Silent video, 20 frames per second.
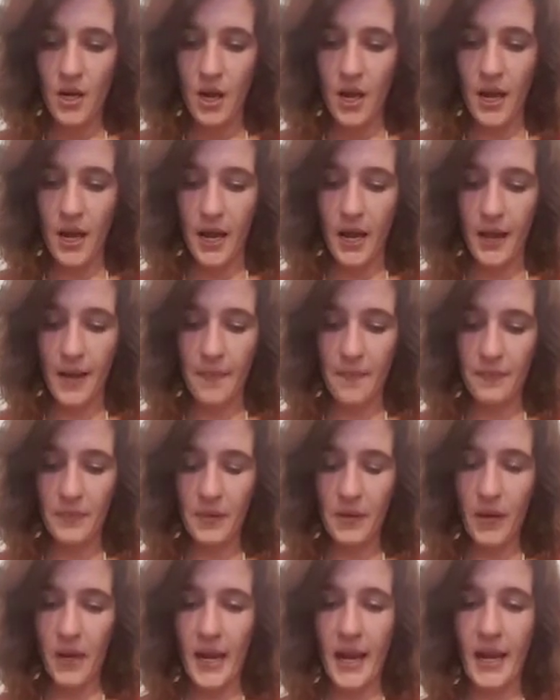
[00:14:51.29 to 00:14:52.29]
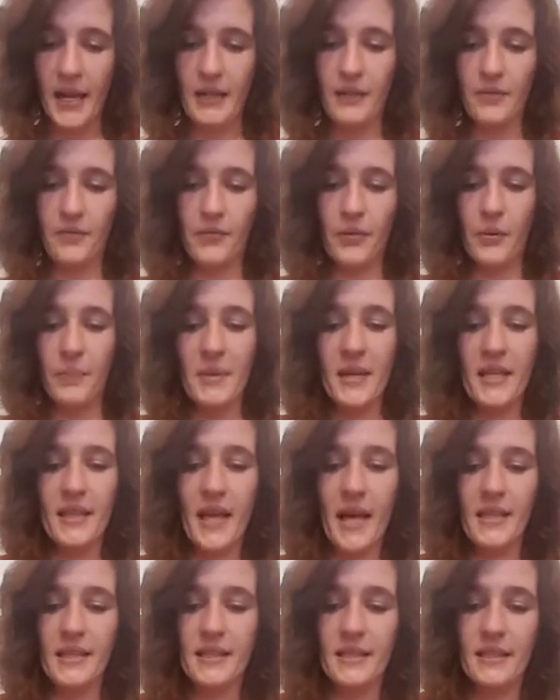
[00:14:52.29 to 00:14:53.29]
And for me,
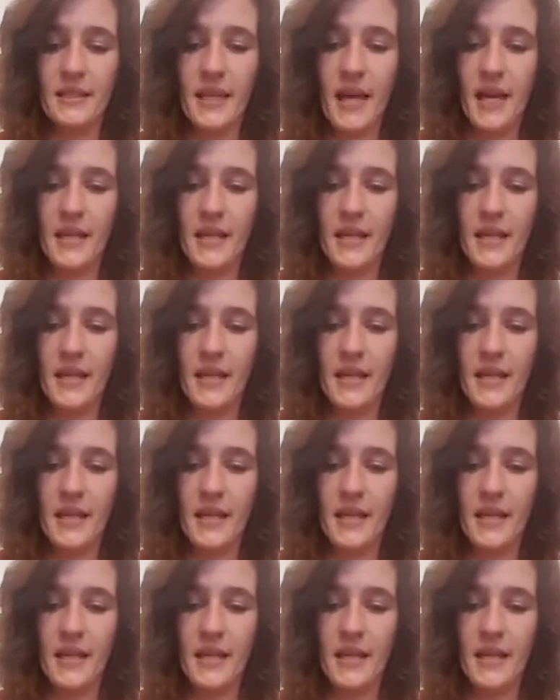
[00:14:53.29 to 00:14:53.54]
that's